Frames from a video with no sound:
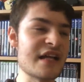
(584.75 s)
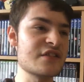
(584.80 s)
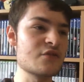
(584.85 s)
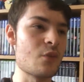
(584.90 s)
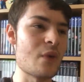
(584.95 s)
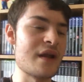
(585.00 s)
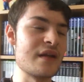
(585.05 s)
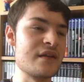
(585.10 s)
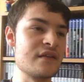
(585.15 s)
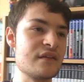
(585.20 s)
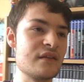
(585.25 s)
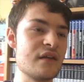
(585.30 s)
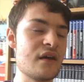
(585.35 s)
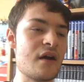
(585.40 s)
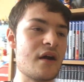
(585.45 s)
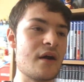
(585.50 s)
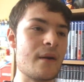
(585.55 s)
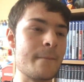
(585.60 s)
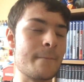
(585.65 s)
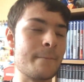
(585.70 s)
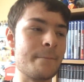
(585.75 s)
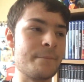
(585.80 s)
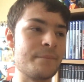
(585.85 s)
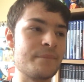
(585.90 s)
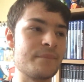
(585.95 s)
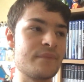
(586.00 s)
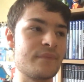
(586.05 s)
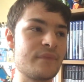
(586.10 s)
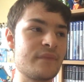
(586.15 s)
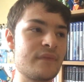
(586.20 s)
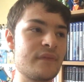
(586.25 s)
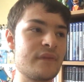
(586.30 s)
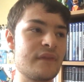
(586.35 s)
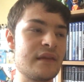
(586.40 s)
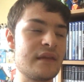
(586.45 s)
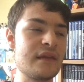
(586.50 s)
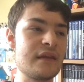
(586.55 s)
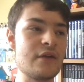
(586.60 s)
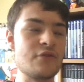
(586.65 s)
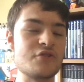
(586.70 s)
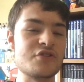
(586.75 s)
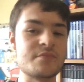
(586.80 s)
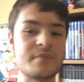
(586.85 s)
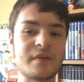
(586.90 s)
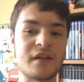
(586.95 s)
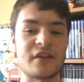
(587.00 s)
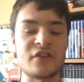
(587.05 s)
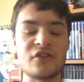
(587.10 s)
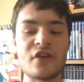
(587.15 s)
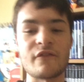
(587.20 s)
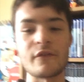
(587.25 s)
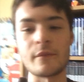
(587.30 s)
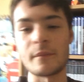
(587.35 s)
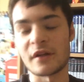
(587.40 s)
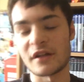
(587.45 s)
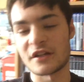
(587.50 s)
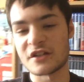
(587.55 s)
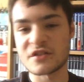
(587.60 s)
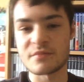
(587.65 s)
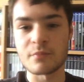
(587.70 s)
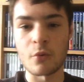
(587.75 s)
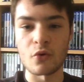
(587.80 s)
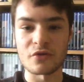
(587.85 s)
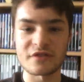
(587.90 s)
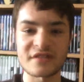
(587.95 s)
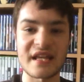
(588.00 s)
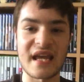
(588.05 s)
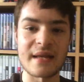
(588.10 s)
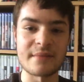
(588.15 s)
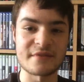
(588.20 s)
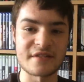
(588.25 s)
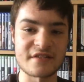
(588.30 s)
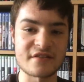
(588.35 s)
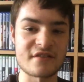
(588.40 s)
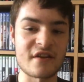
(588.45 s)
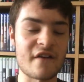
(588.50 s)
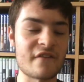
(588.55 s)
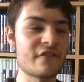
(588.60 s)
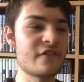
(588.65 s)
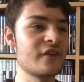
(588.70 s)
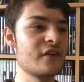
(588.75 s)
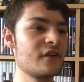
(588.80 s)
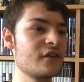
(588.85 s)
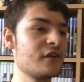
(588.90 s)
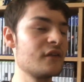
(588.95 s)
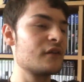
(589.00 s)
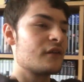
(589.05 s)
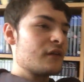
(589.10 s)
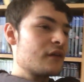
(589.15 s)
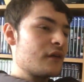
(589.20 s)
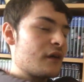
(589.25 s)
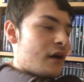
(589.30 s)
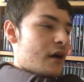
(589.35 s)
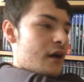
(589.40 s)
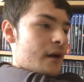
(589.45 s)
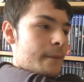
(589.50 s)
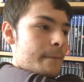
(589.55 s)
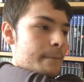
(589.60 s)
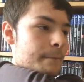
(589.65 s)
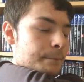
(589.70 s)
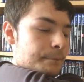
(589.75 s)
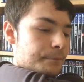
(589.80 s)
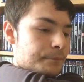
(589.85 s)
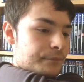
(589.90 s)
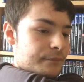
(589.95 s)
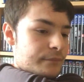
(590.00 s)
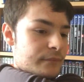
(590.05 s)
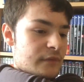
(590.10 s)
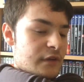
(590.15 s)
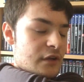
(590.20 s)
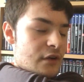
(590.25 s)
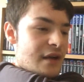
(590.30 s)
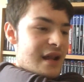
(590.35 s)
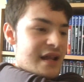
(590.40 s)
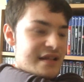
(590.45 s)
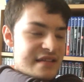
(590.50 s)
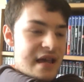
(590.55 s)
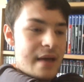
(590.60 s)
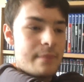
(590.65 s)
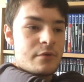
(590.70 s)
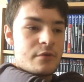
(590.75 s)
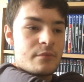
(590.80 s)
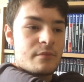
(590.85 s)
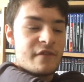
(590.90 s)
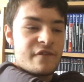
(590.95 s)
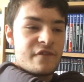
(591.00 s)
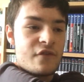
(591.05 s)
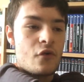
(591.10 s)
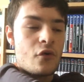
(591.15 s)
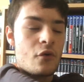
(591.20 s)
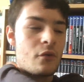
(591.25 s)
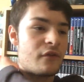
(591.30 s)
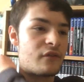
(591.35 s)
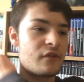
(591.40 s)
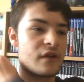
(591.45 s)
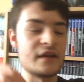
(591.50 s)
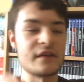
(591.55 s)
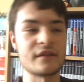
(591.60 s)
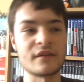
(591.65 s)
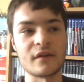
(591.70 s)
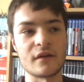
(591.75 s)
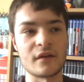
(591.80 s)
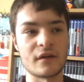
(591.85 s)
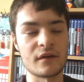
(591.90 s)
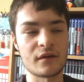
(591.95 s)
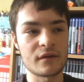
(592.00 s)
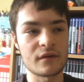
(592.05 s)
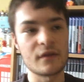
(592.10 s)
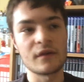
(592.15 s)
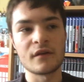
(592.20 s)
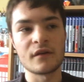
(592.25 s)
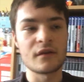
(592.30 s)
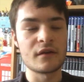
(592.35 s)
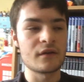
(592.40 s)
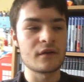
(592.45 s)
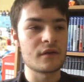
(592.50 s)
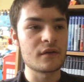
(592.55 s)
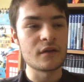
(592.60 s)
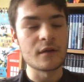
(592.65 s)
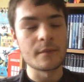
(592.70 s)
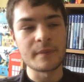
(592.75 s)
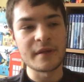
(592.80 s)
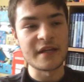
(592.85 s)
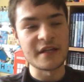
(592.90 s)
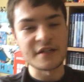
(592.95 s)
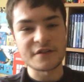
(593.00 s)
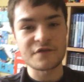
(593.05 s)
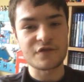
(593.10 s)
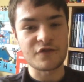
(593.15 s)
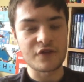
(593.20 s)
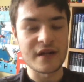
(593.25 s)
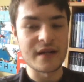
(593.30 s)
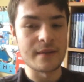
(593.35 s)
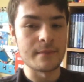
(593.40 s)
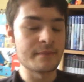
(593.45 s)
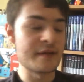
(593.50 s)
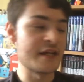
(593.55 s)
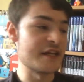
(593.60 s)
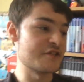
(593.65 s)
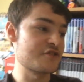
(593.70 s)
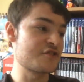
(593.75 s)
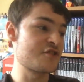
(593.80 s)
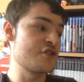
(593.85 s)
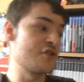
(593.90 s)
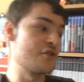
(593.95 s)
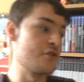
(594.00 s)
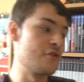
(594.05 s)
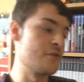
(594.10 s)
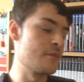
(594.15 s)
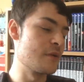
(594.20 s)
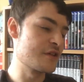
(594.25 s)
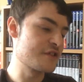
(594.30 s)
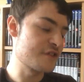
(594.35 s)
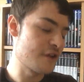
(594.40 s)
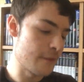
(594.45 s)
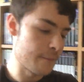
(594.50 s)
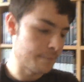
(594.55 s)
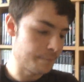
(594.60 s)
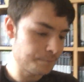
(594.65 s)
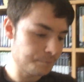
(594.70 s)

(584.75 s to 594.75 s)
that's when it would just be like nothing but like sports games and stuff. You know, that's happened before with like the PS3 and PS2, but